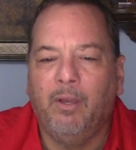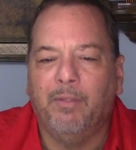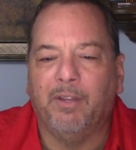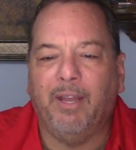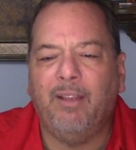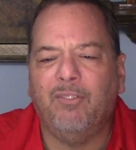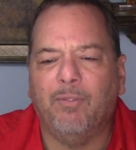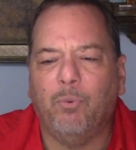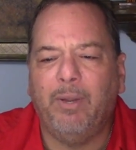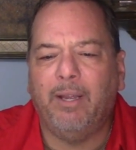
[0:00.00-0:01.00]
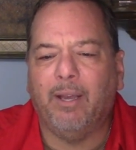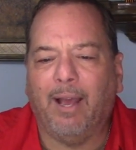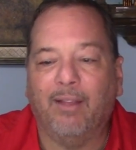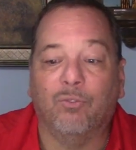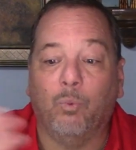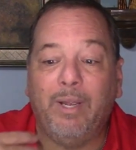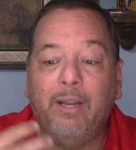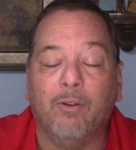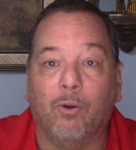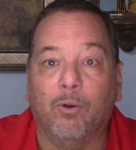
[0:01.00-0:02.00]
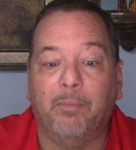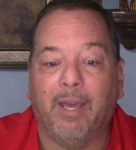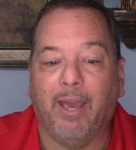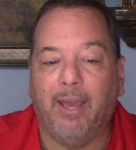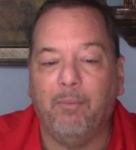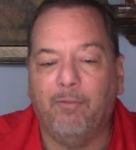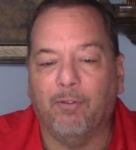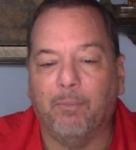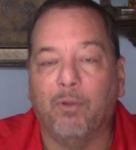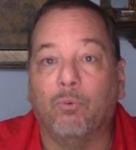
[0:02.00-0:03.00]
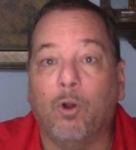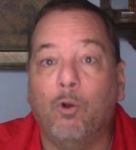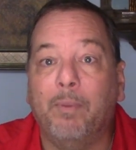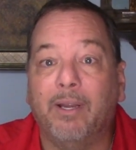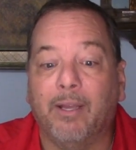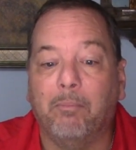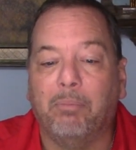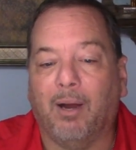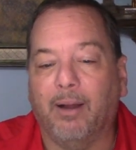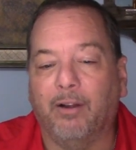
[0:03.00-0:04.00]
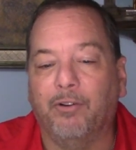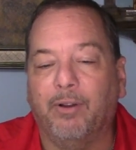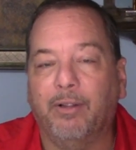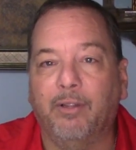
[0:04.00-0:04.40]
The days of the week as we know them came from the Roman Empire during